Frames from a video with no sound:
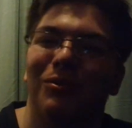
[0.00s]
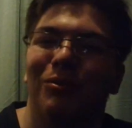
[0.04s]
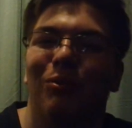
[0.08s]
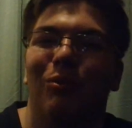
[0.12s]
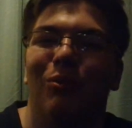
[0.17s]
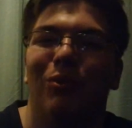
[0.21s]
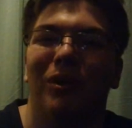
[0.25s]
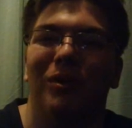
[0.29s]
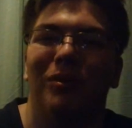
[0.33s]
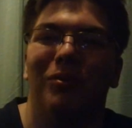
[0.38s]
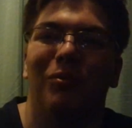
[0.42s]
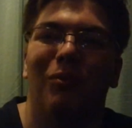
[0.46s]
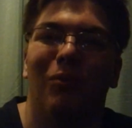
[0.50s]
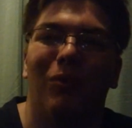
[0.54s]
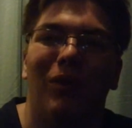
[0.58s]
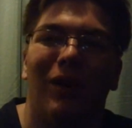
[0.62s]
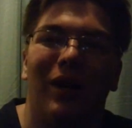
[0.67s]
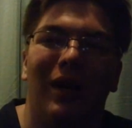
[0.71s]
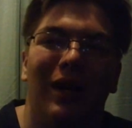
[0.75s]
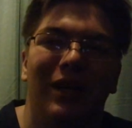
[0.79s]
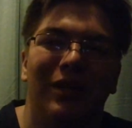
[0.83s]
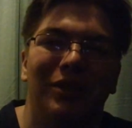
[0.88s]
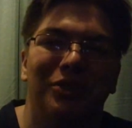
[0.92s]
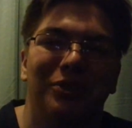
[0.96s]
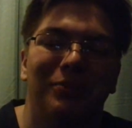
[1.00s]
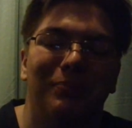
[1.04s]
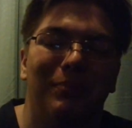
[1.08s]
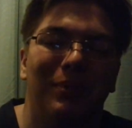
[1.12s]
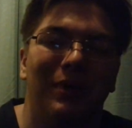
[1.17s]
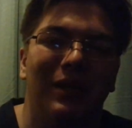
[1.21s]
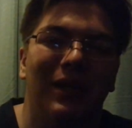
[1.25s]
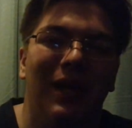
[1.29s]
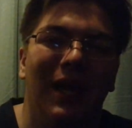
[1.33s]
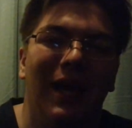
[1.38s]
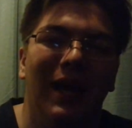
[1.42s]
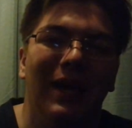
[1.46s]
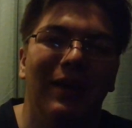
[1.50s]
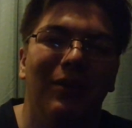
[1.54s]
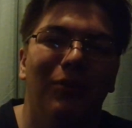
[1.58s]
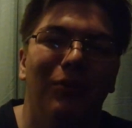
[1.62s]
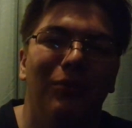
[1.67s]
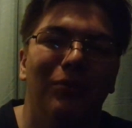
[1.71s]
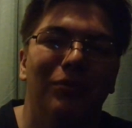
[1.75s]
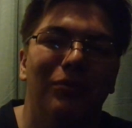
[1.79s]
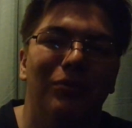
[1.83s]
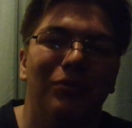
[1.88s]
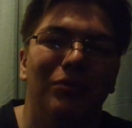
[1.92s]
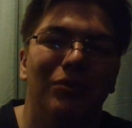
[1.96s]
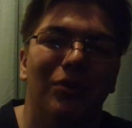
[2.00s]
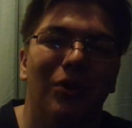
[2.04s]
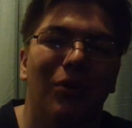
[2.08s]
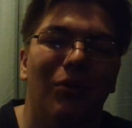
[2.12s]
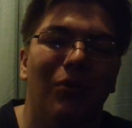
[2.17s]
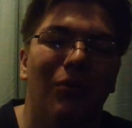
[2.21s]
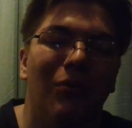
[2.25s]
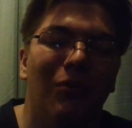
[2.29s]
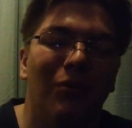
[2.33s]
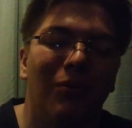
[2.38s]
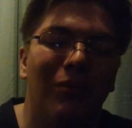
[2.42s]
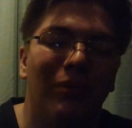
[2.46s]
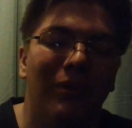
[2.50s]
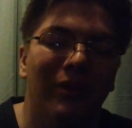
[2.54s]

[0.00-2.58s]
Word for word: one watch, but I don't know.